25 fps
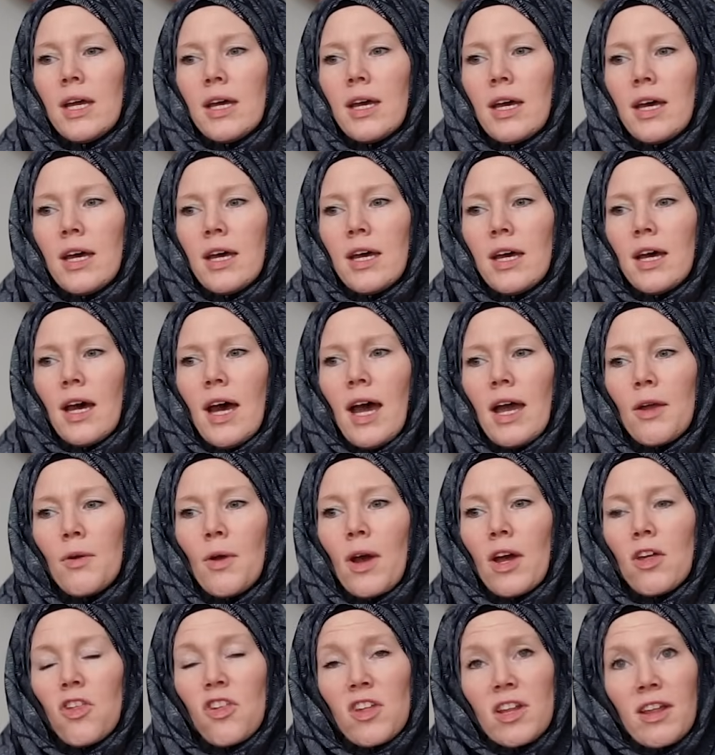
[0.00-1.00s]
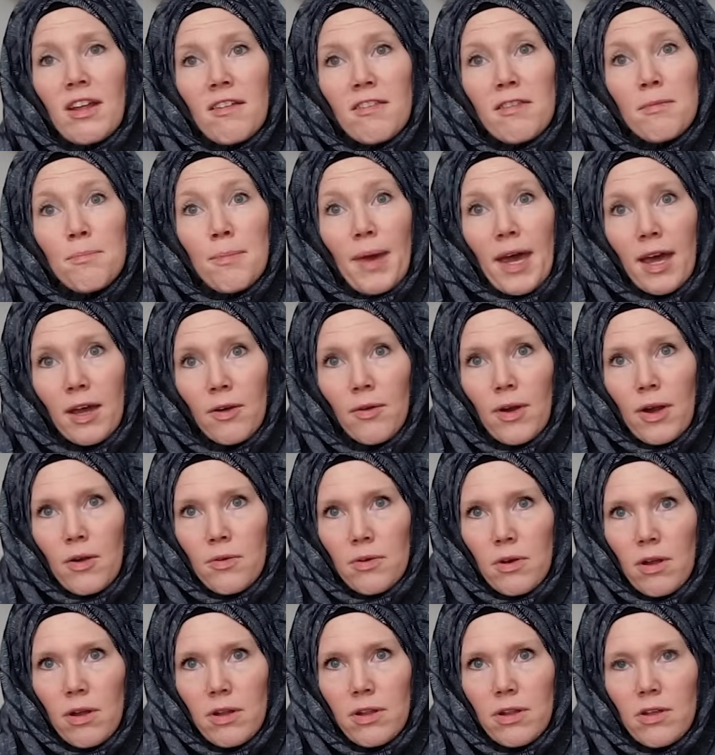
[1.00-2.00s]
I should get some
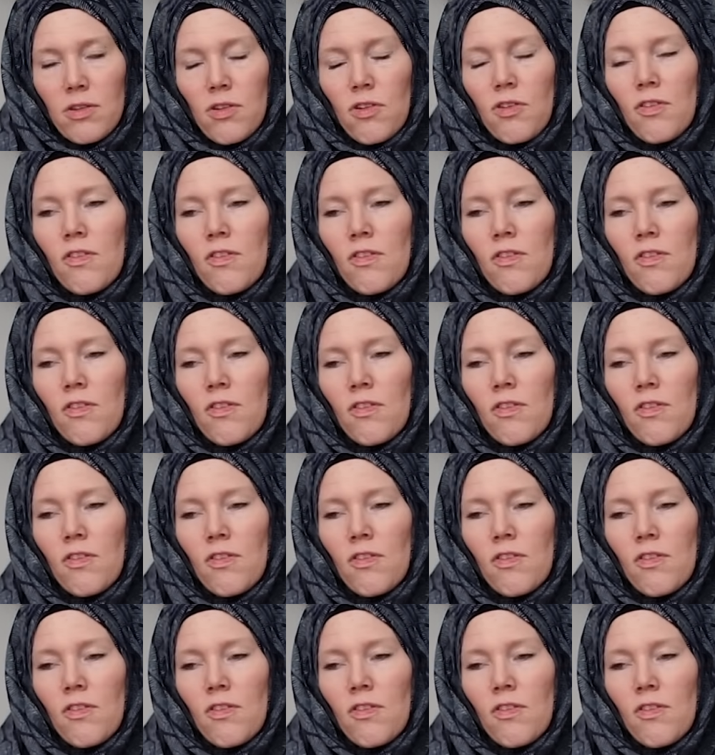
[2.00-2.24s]
background knowledge.